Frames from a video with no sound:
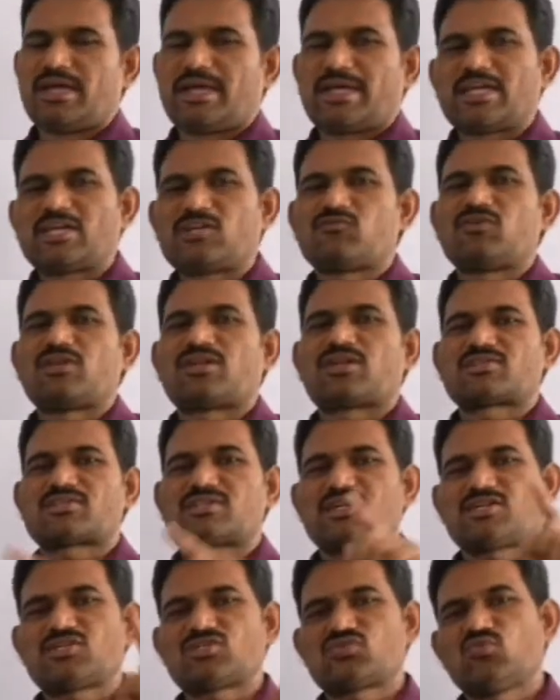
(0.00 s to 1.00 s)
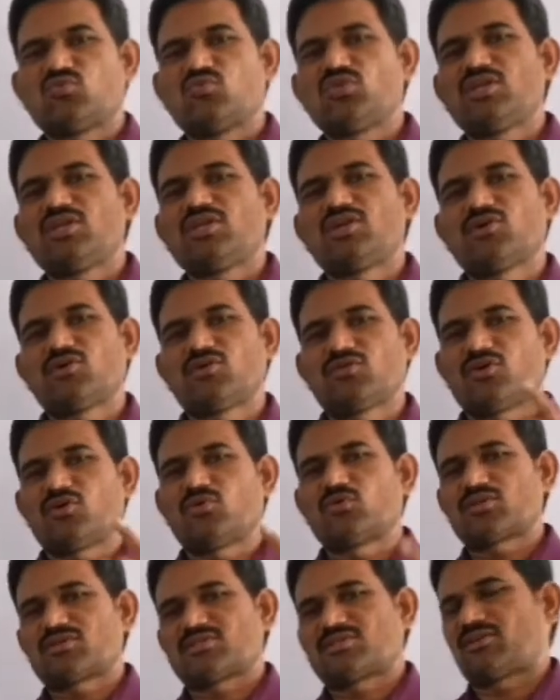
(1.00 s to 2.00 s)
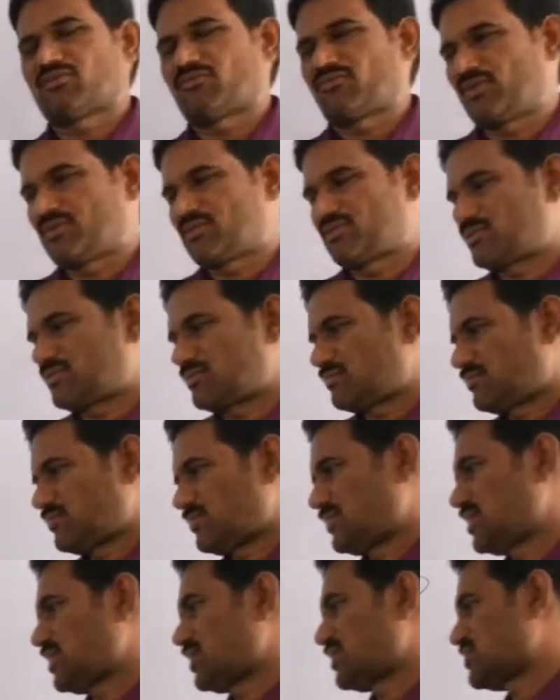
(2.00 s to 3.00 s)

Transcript: It will reside only on the outer surface. Like